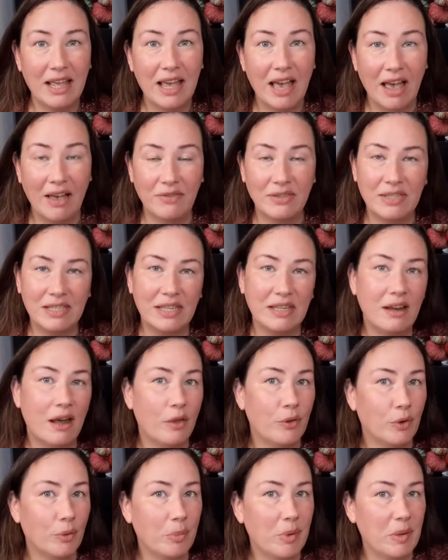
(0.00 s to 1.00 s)
I've seen
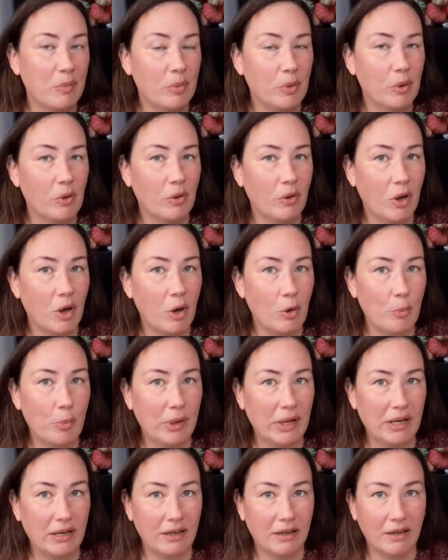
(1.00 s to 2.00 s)
other people open